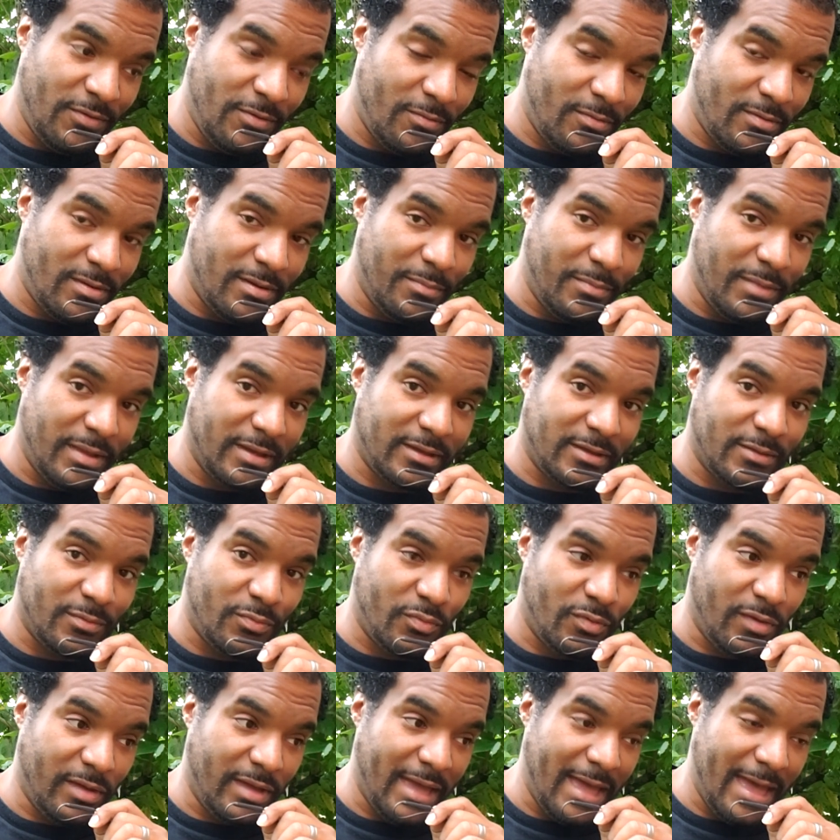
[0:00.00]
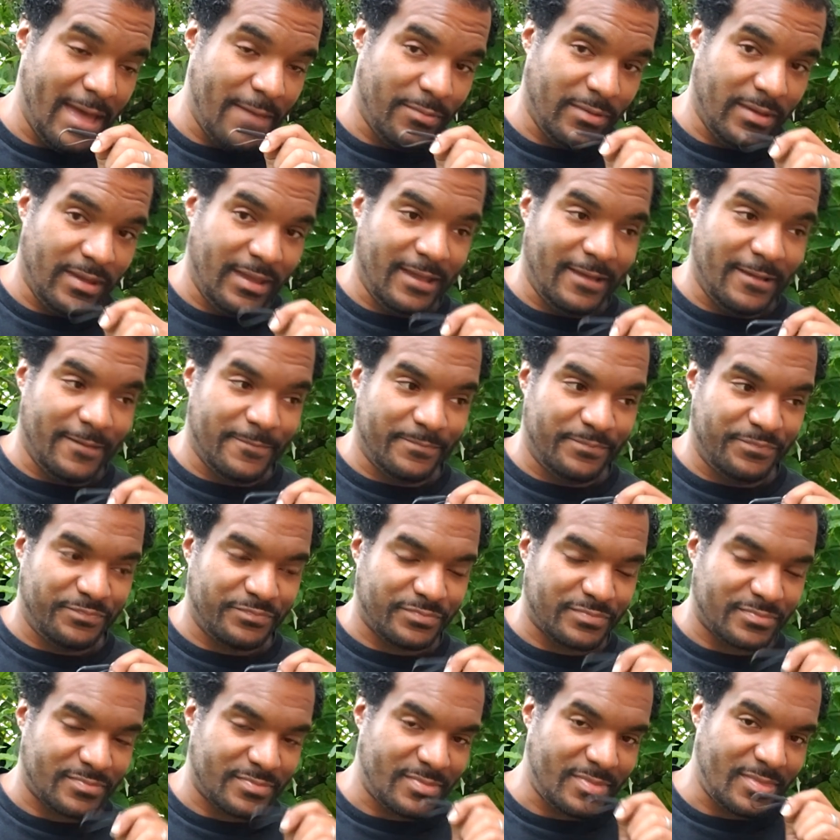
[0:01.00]
you want to make your boy happy,
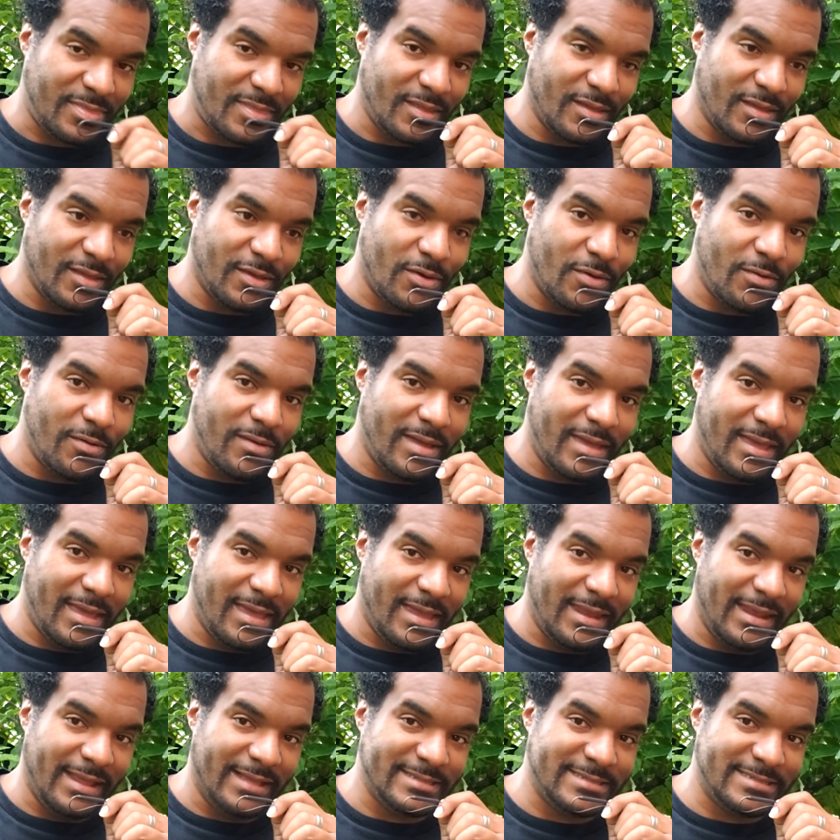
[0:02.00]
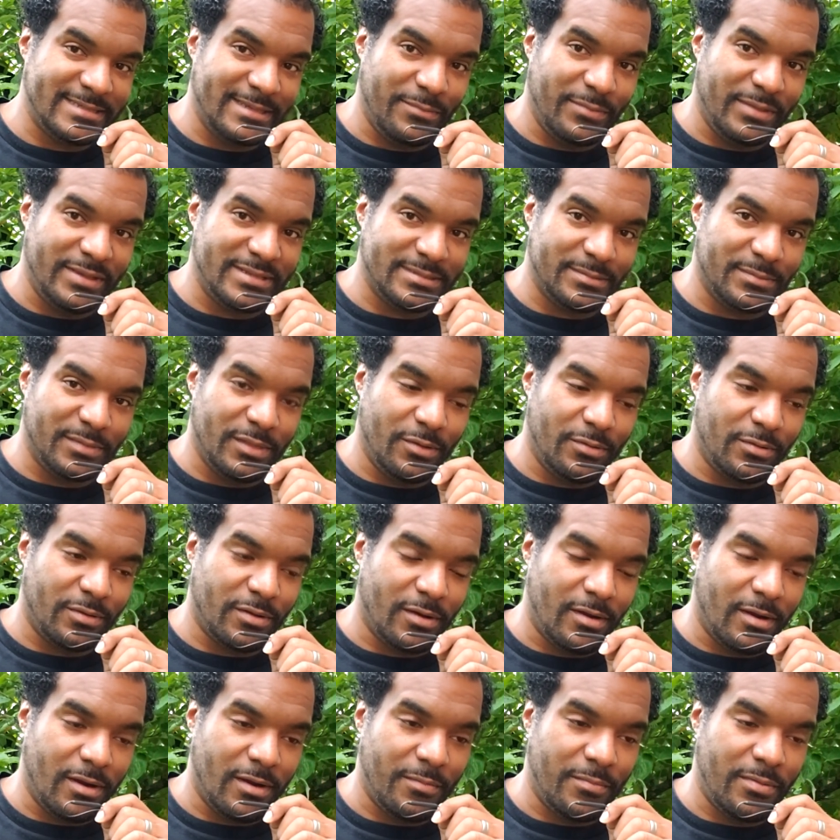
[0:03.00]
go ahead and send me some low
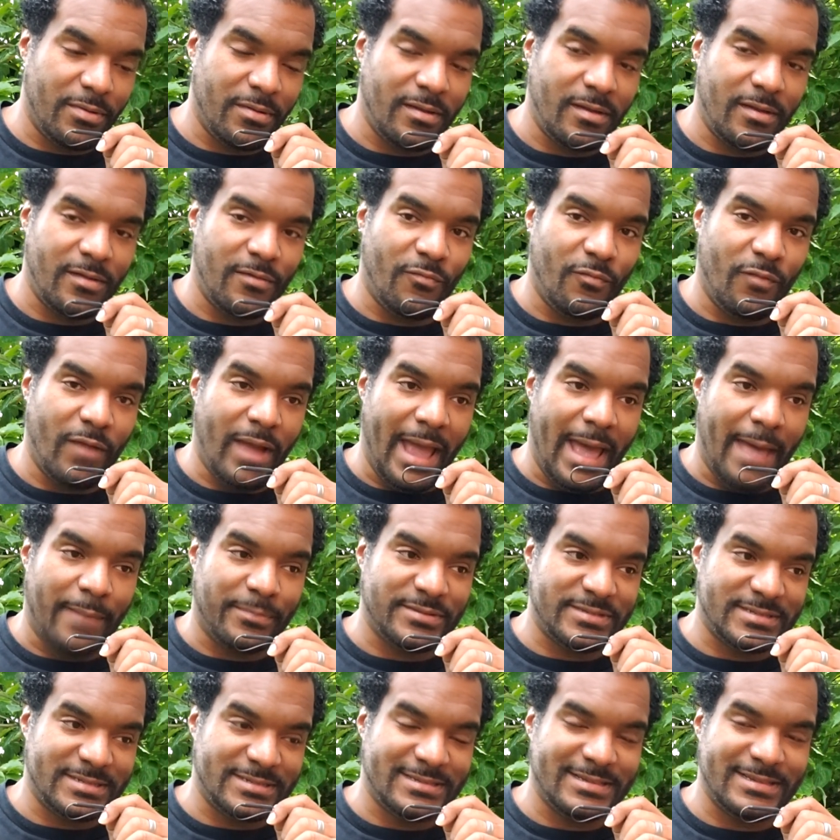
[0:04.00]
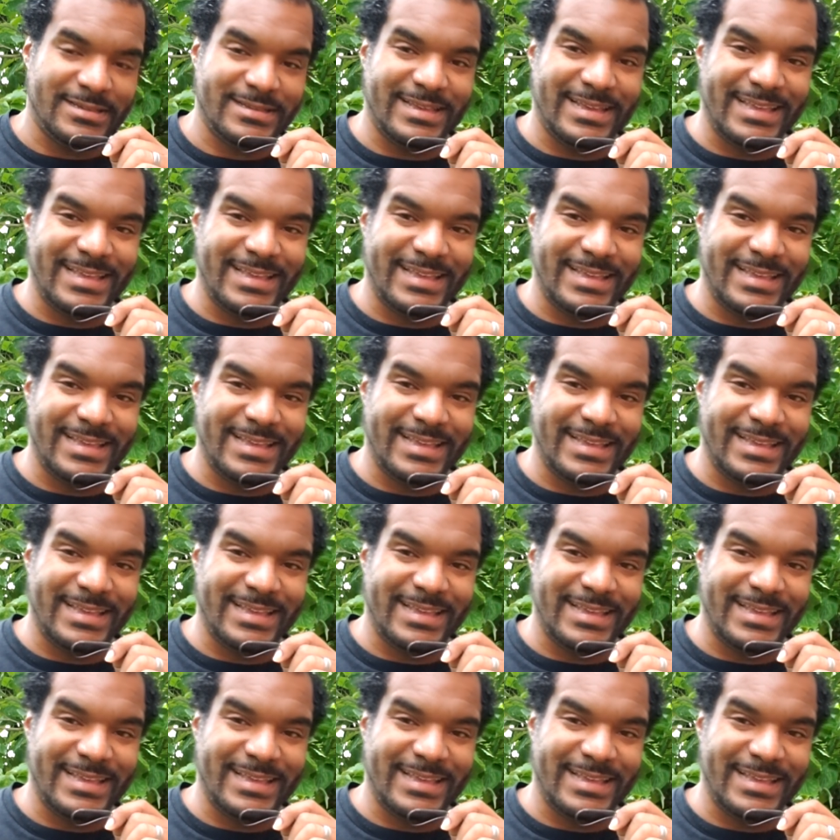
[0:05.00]
carb wraps.